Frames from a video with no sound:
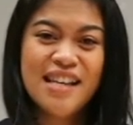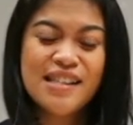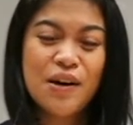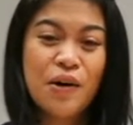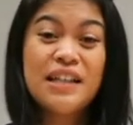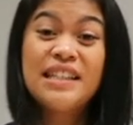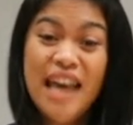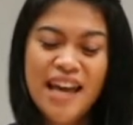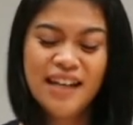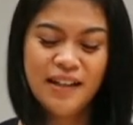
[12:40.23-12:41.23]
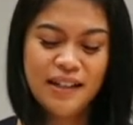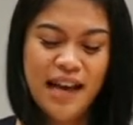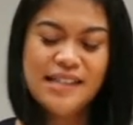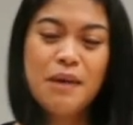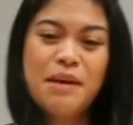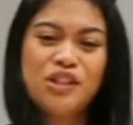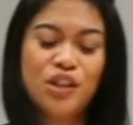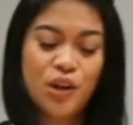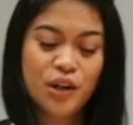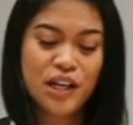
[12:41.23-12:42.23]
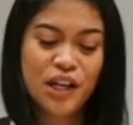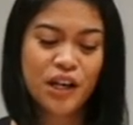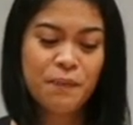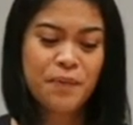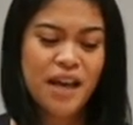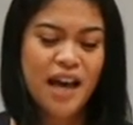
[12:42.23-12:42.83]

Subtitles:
So again, as I mentioned earlier,